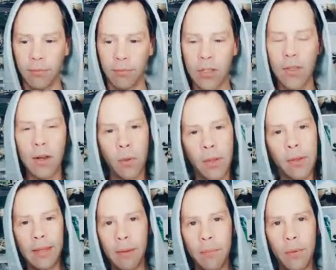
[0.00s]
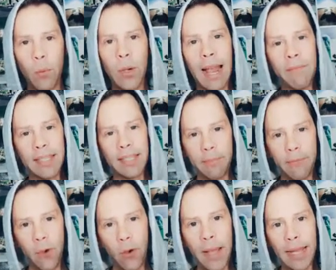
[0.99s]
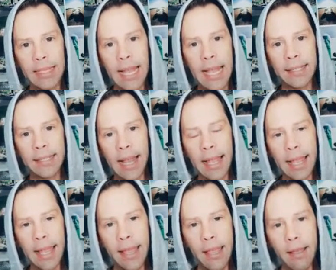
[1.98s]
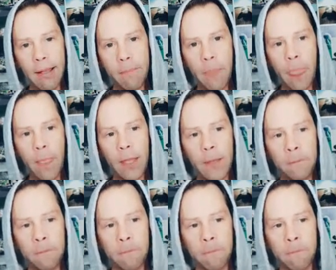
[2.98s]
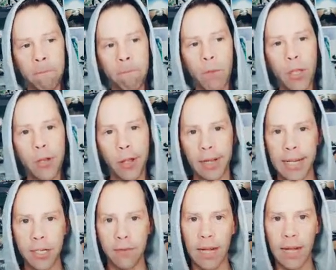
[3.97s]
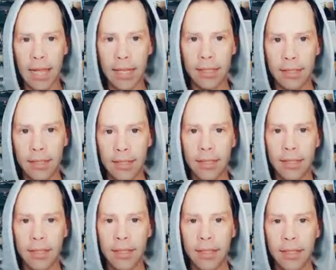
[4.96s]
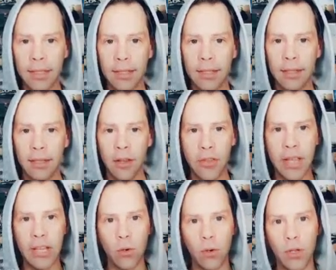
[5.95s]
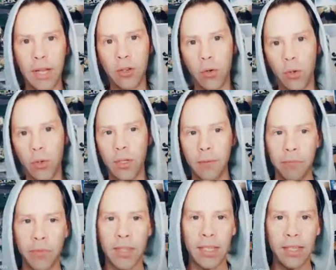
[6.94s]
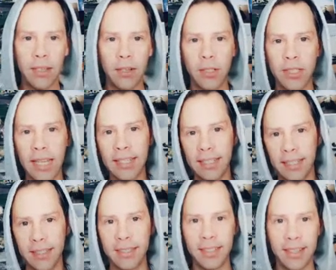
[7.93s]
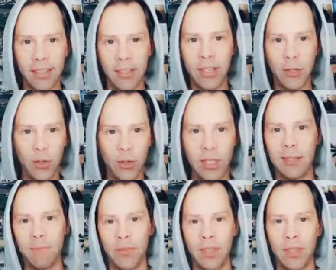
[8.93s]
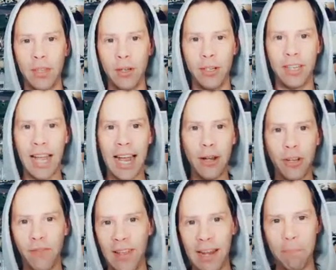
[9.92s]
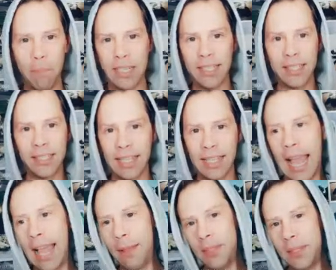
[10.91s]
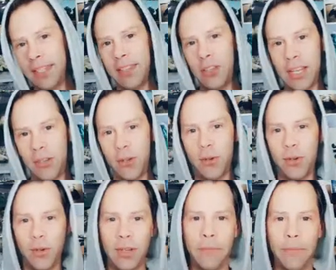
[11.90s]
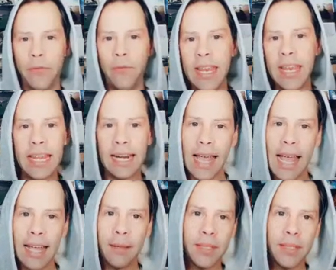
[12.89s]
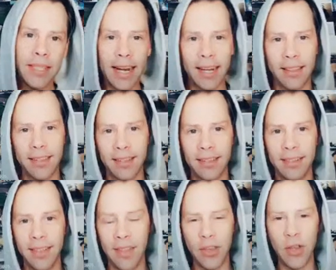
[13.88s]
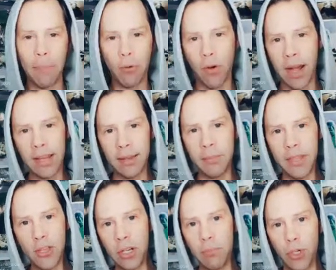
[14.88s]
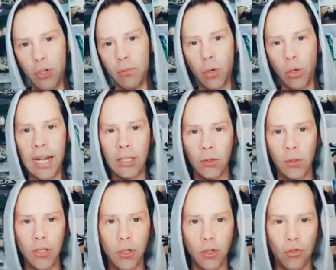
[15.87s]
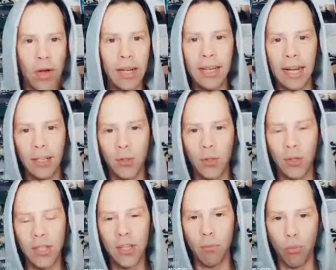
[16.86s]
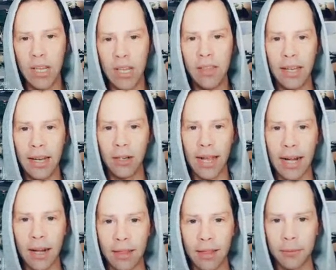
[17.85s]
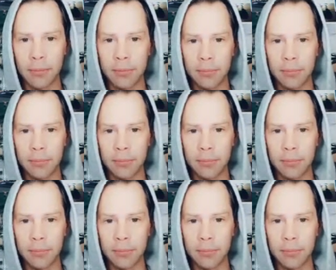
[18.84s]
So would it have the same format as like a, Clash of Clans? And you get your center, and then you get your, dino development labs, and then you get your feeding labs, that kind of thing. And then you upgrade them, and you can produce more dinosaurs, and you can train a dinosaur, and you can breed the dino, that kind of thing.